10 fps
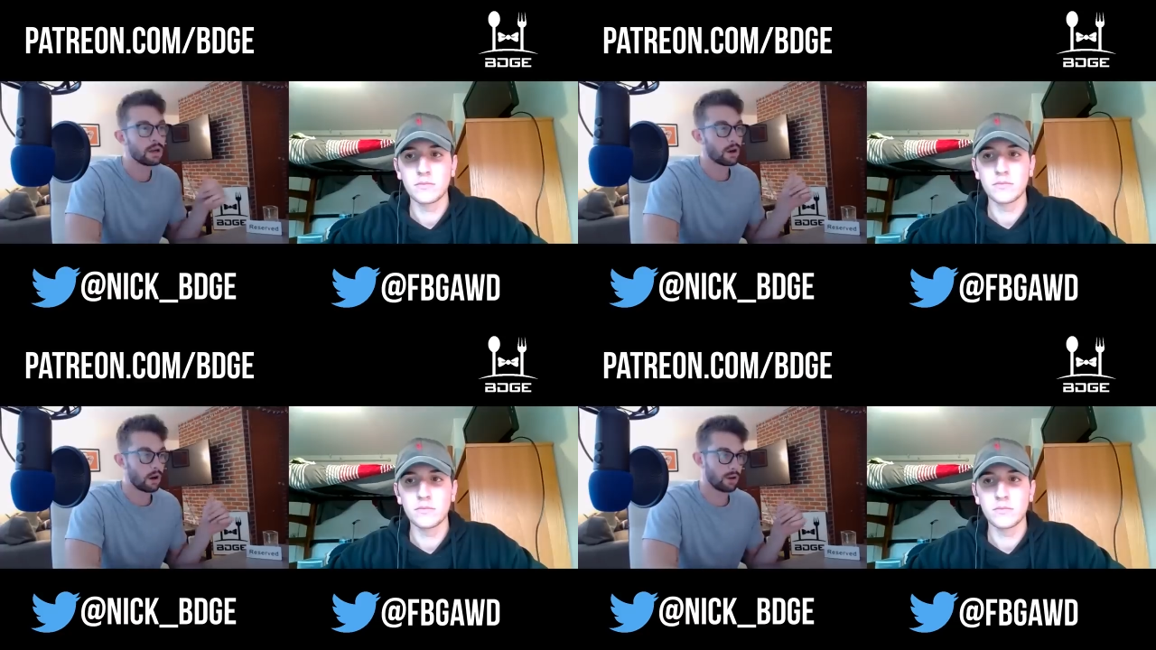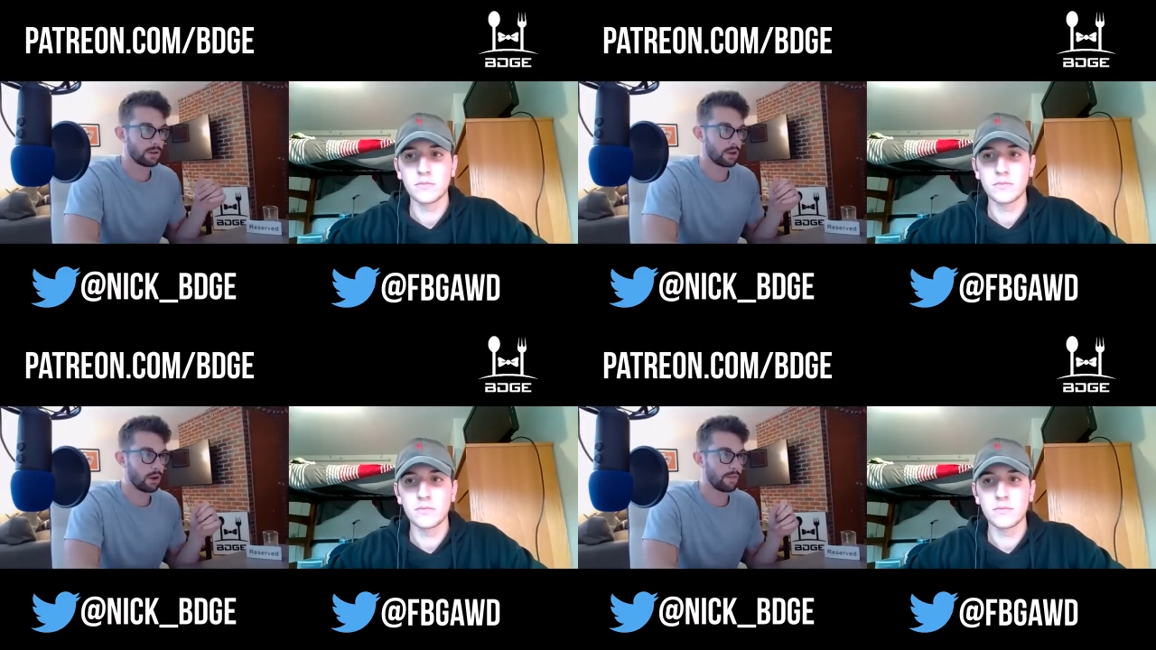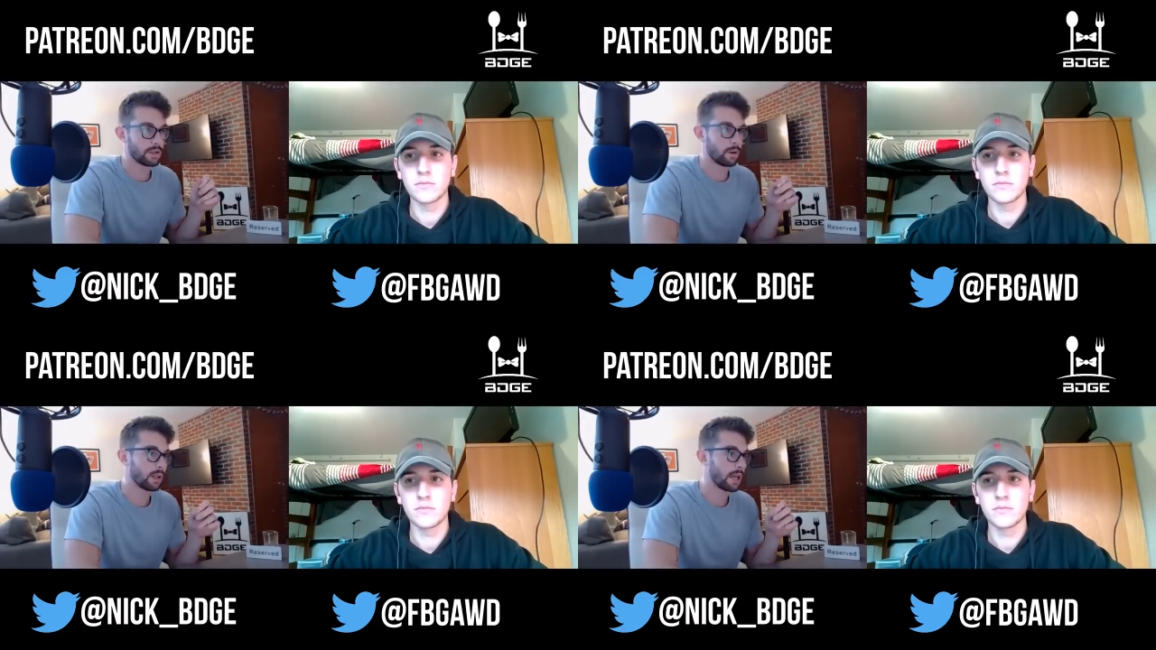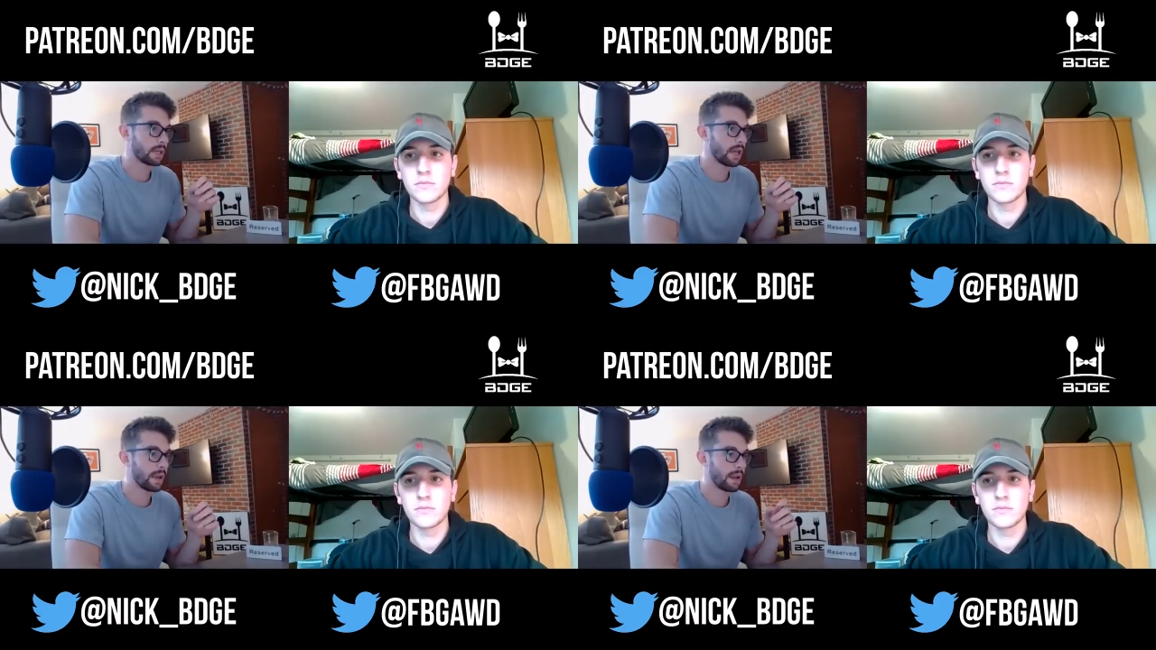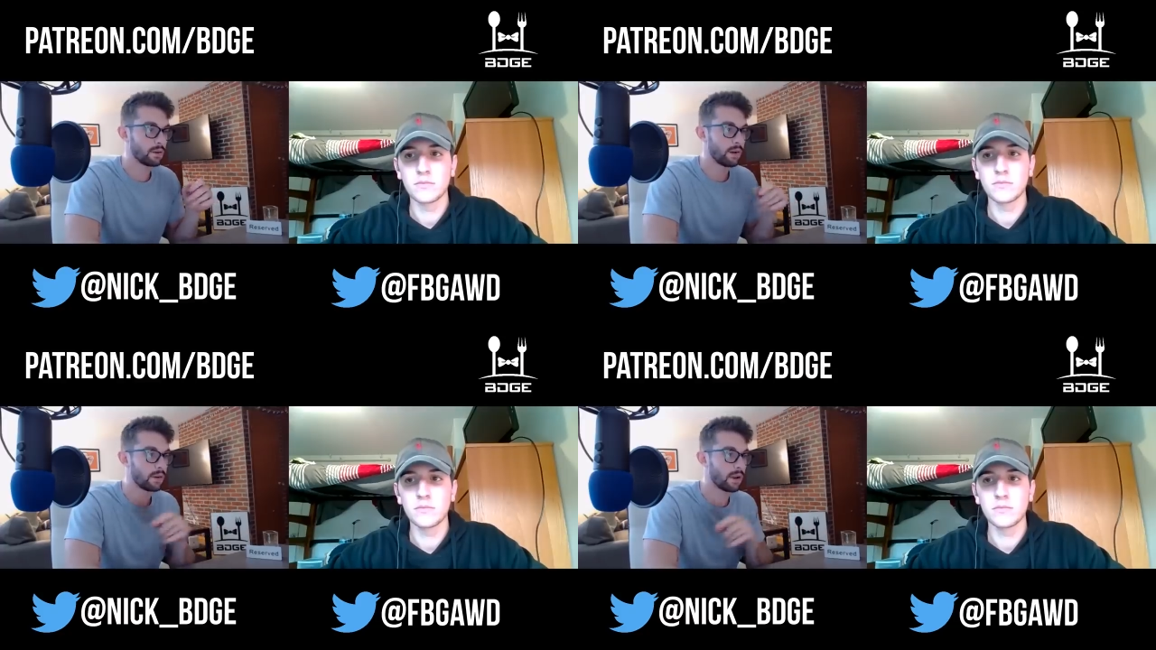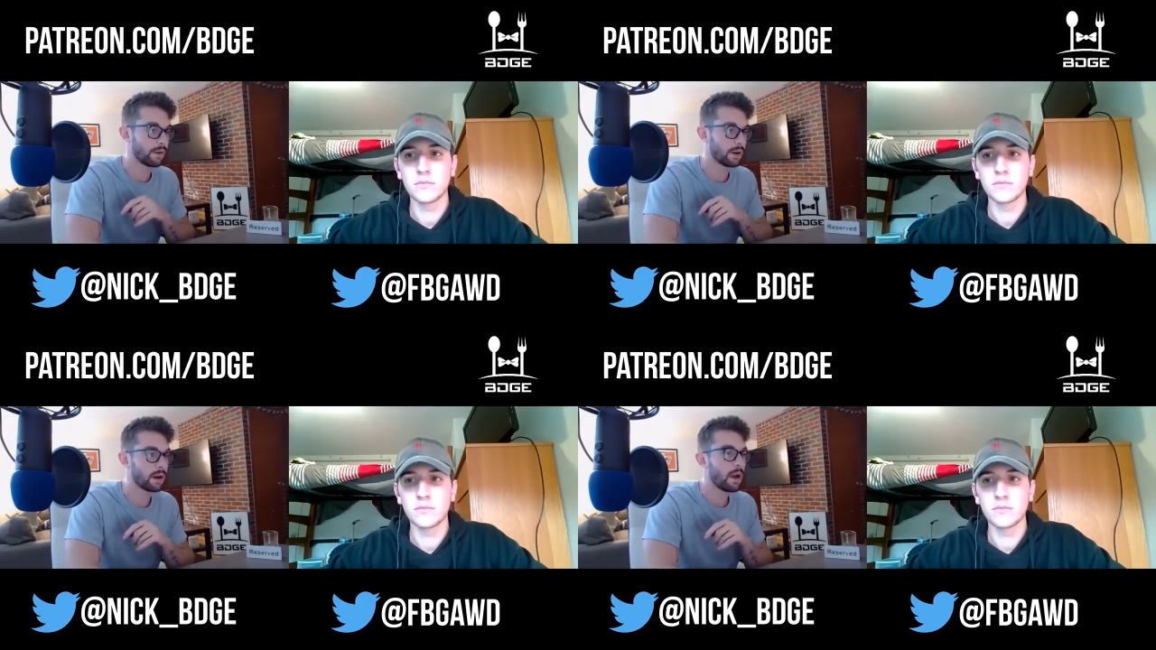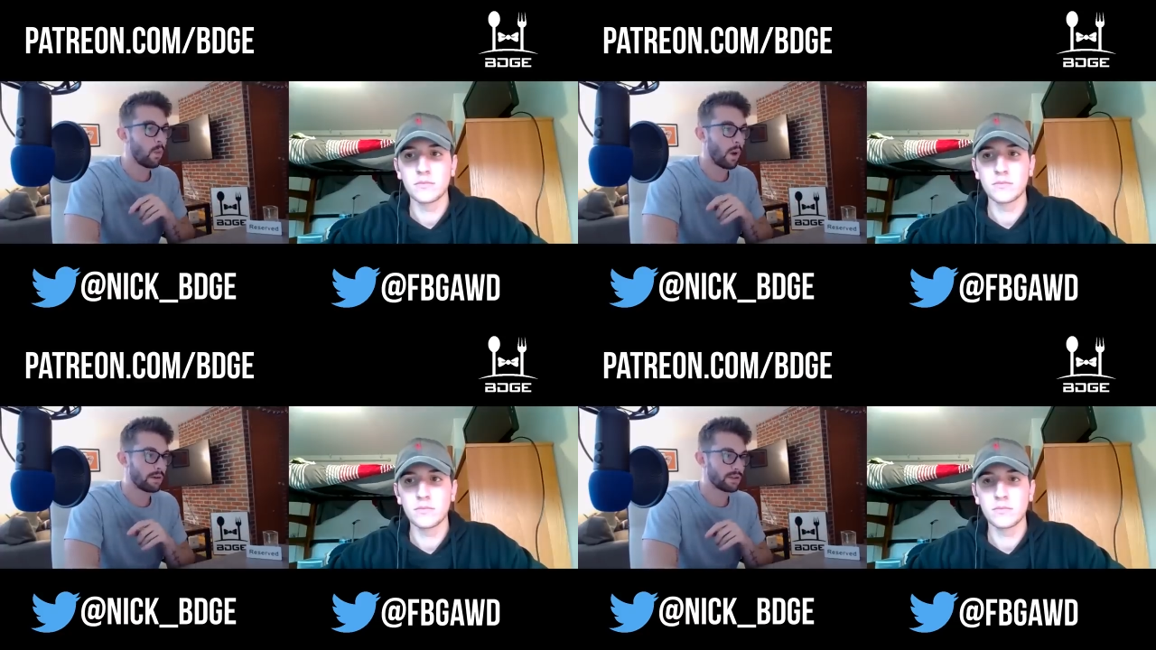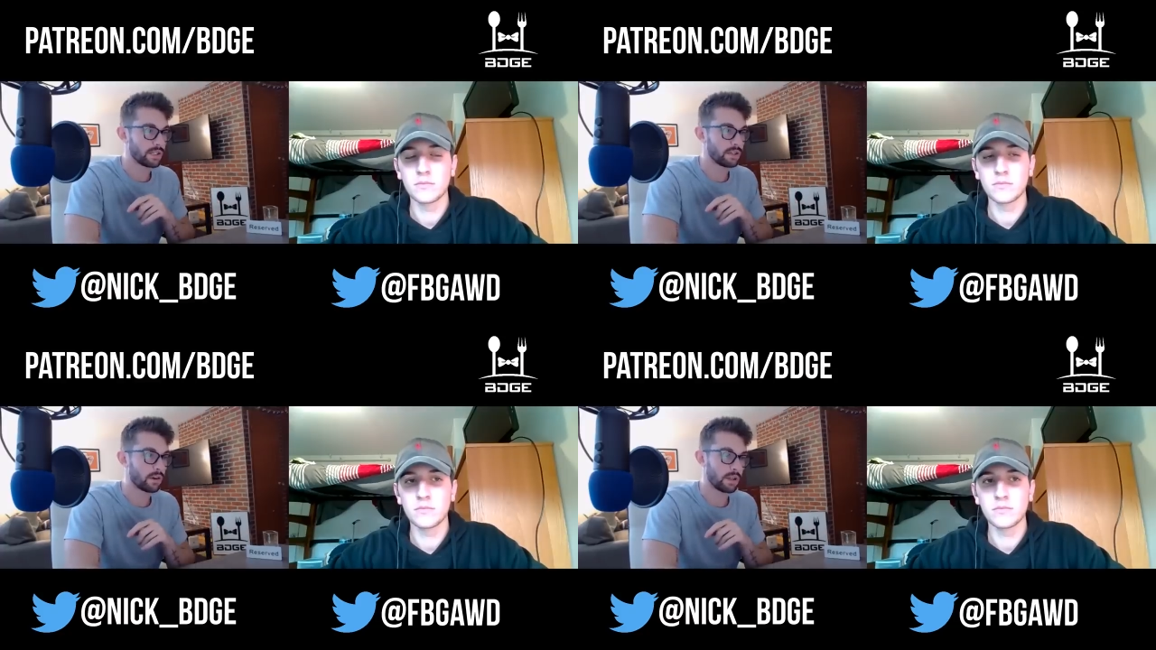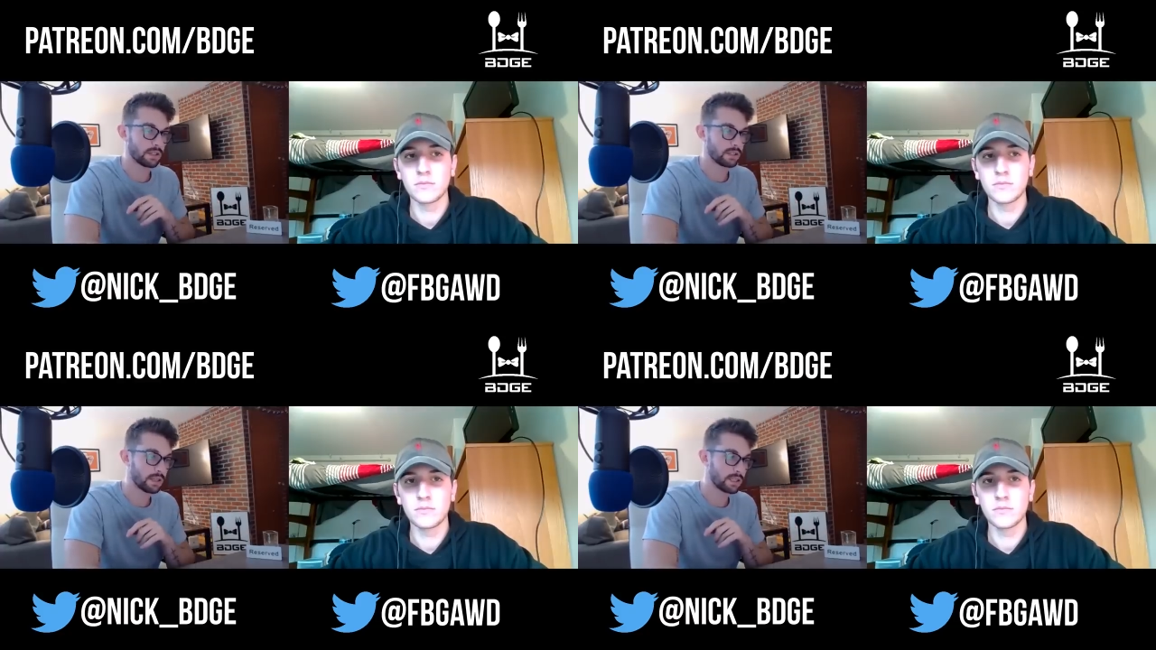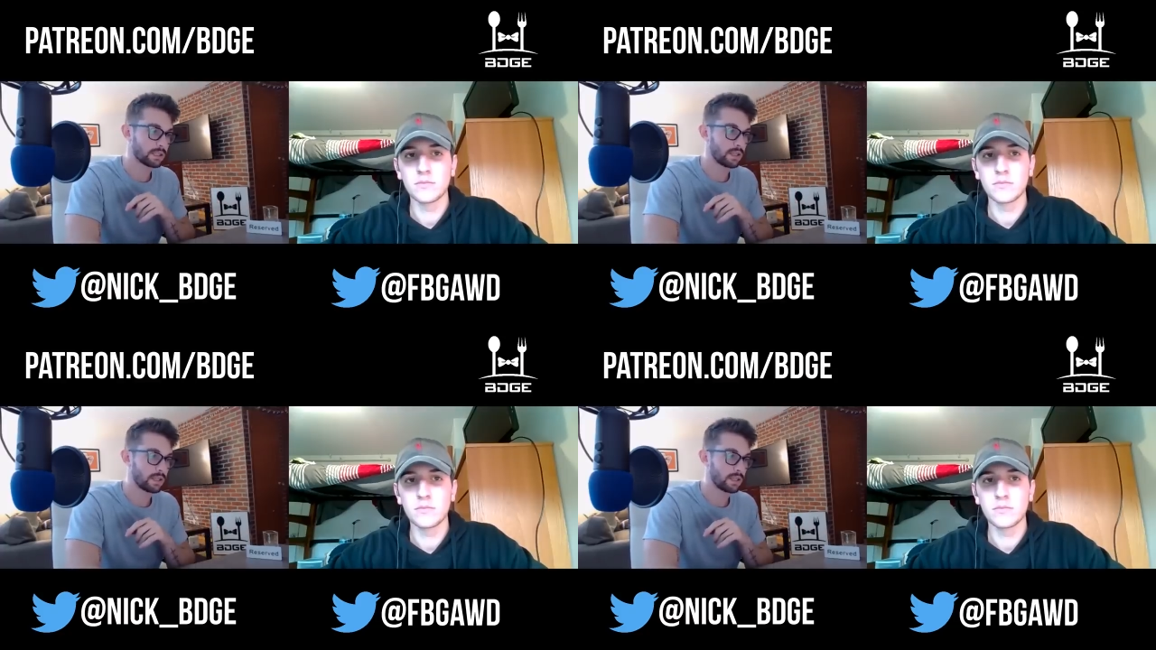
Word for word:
Speaker 1: Cardinals offense. So I like that. Now you have another wide receiver on this list,